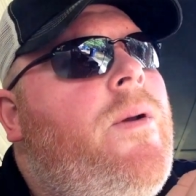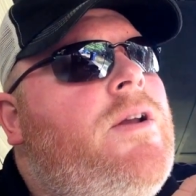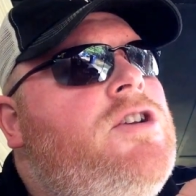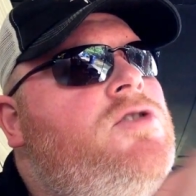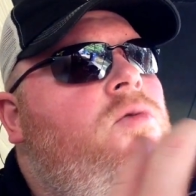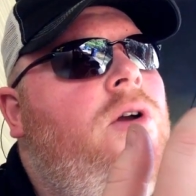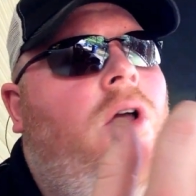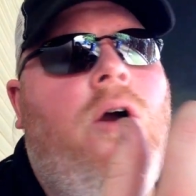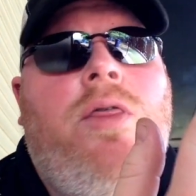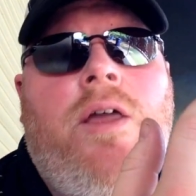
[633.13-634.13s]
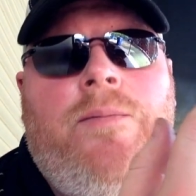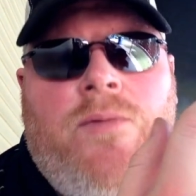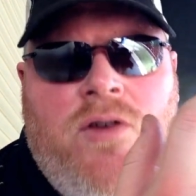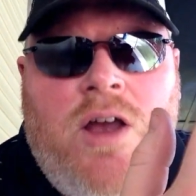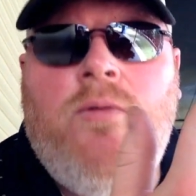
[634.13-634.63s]
just real earthy.
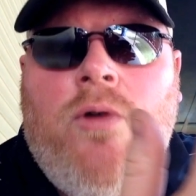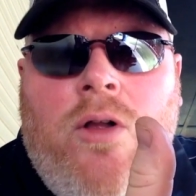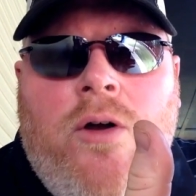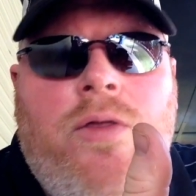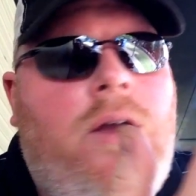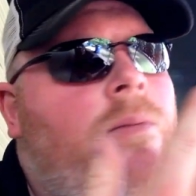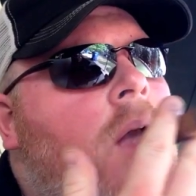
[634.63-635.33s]
It's getting real earthy.